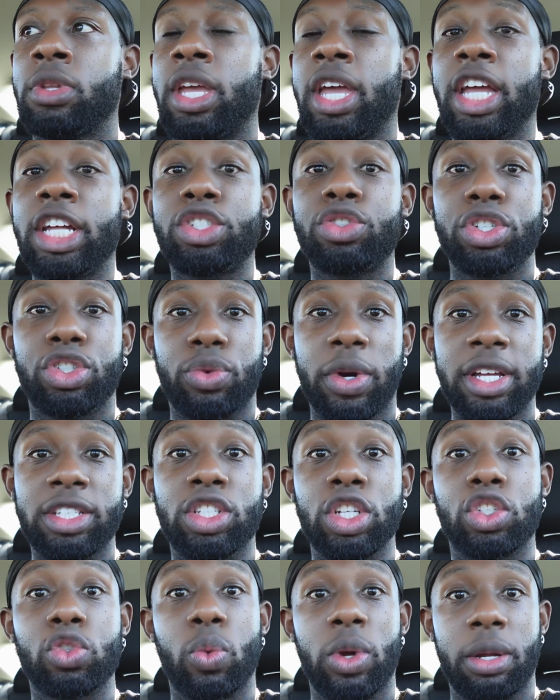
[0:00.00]
interest rate
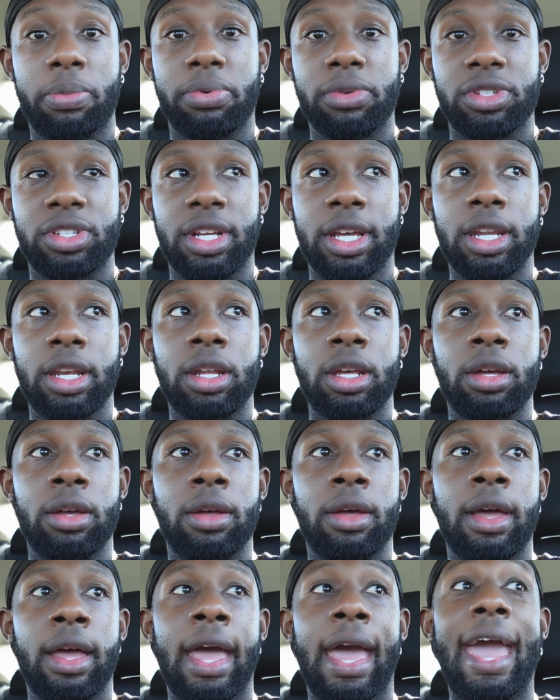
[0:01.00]
to 20%,
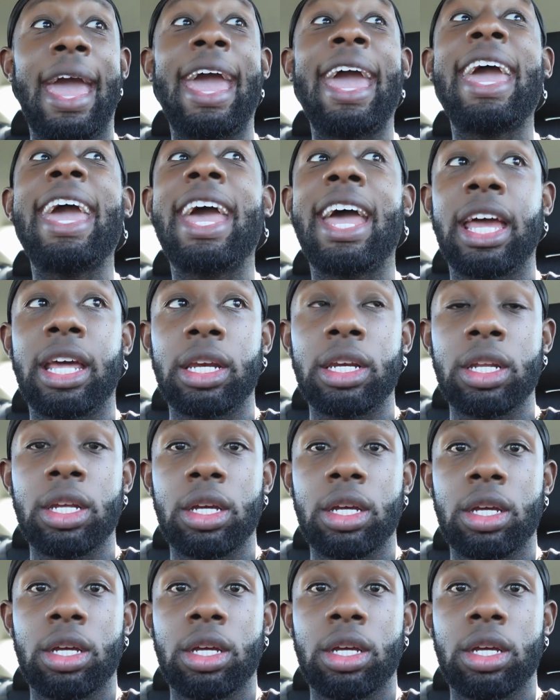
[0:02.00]
and